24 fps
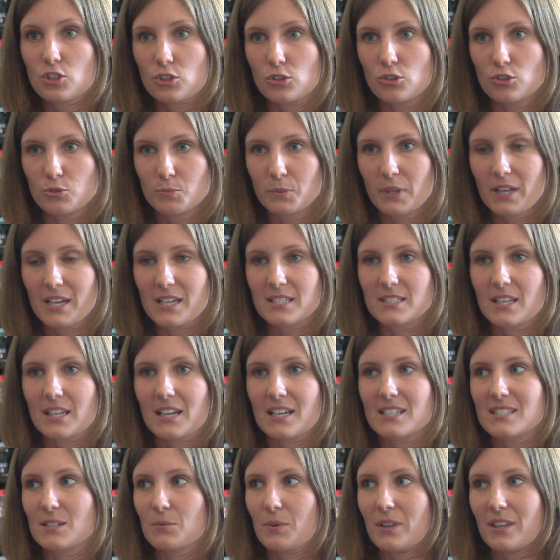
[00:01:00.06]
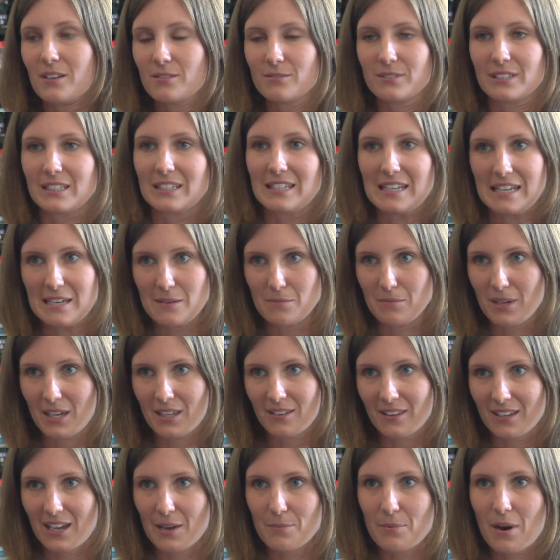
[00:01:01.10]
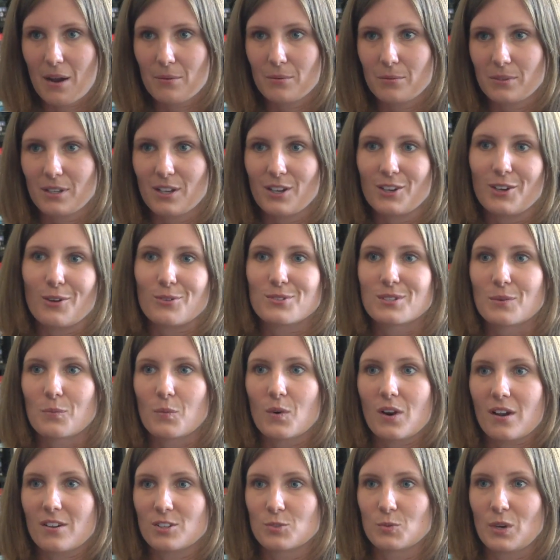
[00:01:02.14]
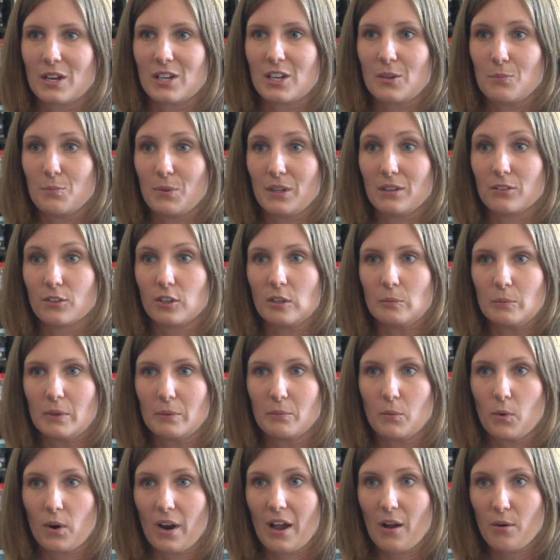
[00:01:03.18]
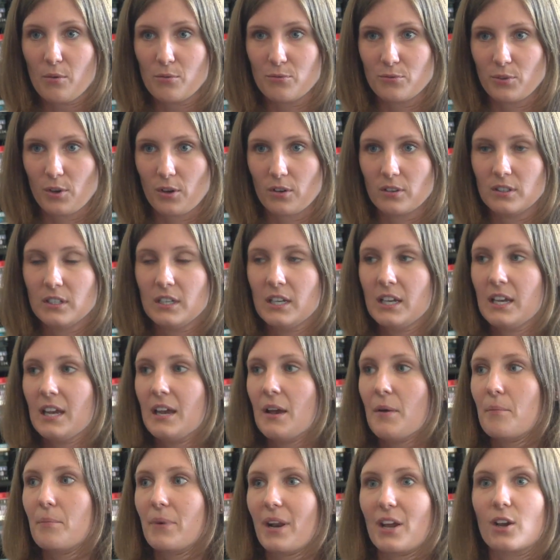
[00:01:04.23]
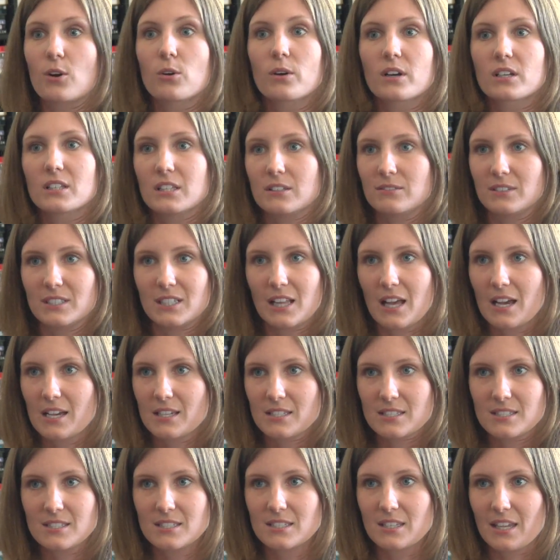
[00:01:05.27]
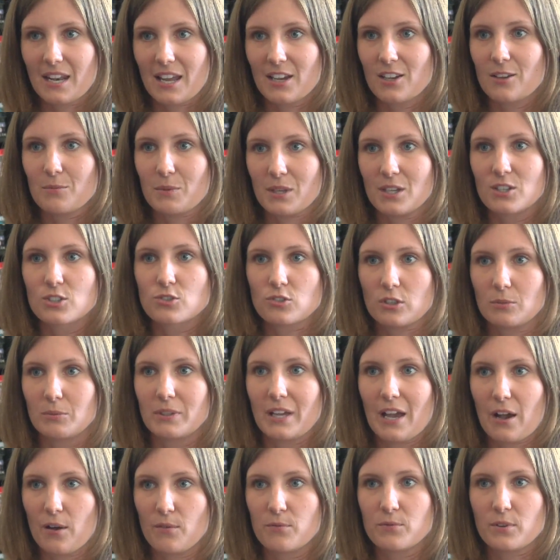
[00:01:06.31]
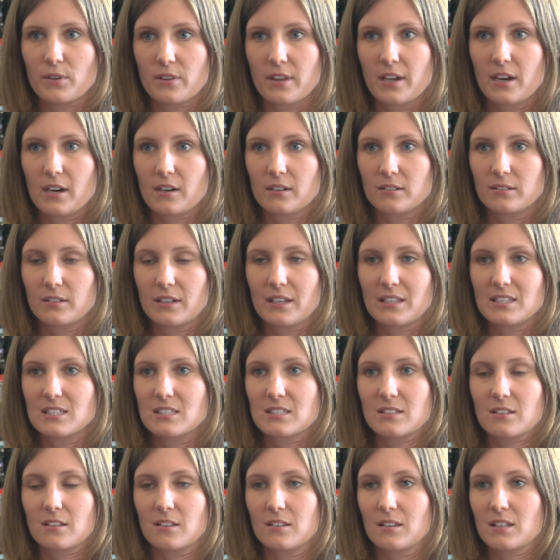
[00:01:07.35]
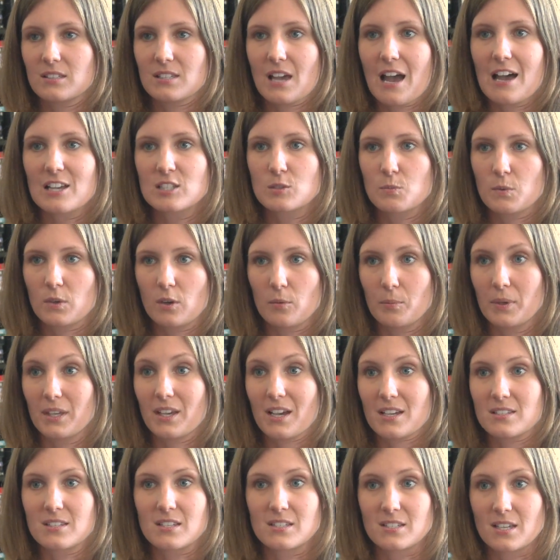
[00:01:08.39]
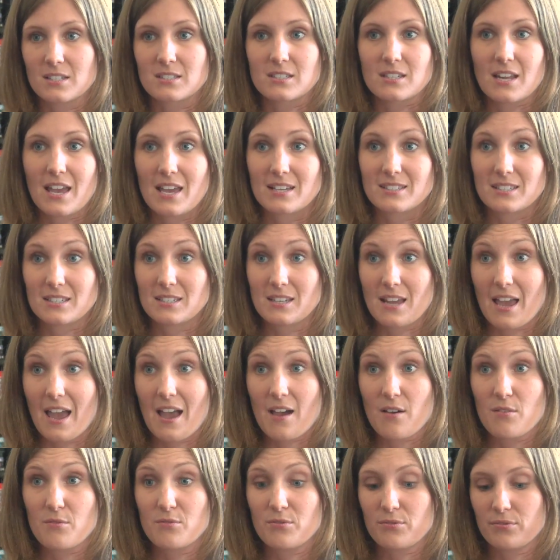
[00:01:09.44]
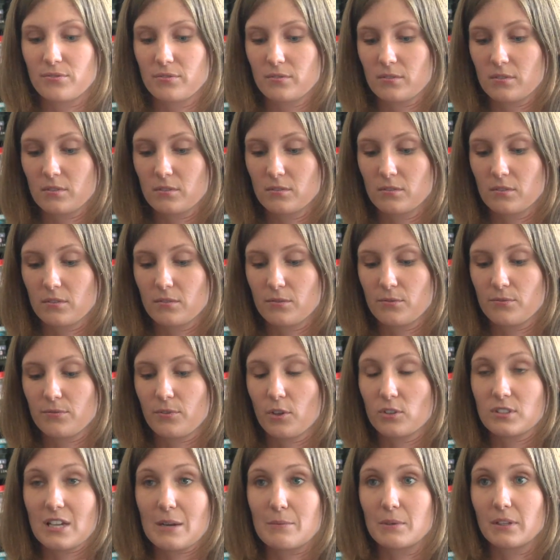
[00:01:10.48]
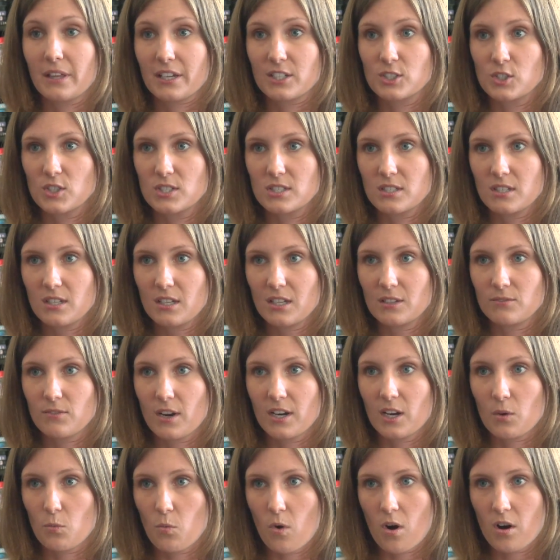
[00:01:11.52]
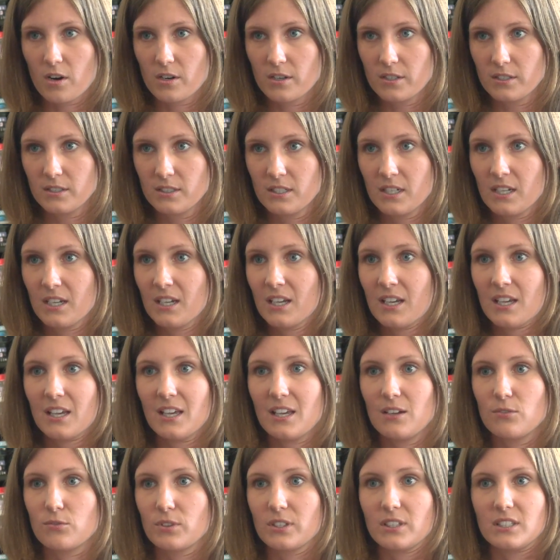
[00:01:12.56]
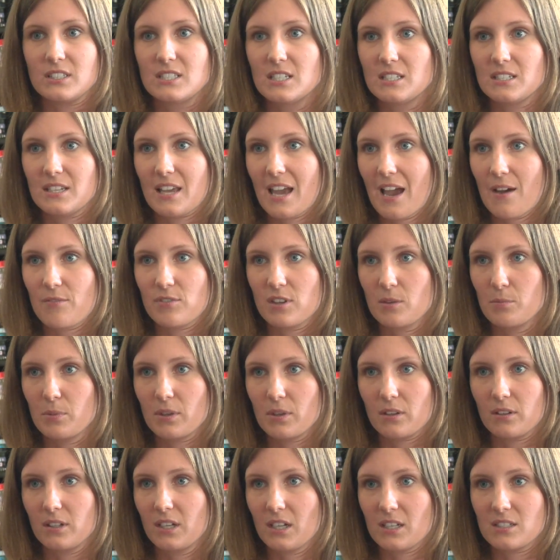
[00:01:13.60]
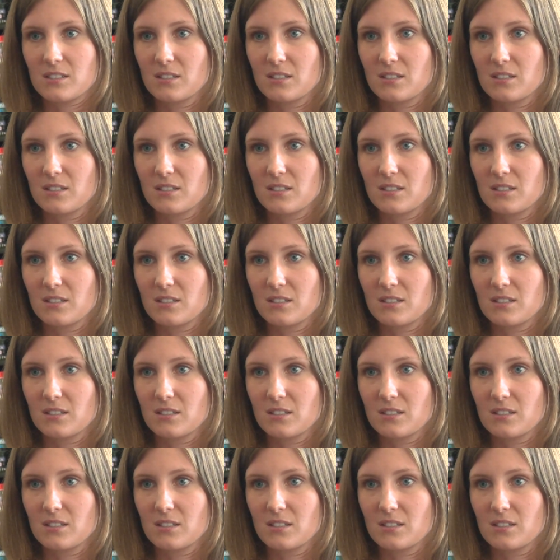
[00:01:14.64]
huge place. And I said, well, they don't really need me. Like I probably could go somewhere else where I could be a little bit more helpful. But I quickly realized that I could be extremely helpful there. It's this hospital, because it didn't have full-time electricity and running water, it really didn't have the ability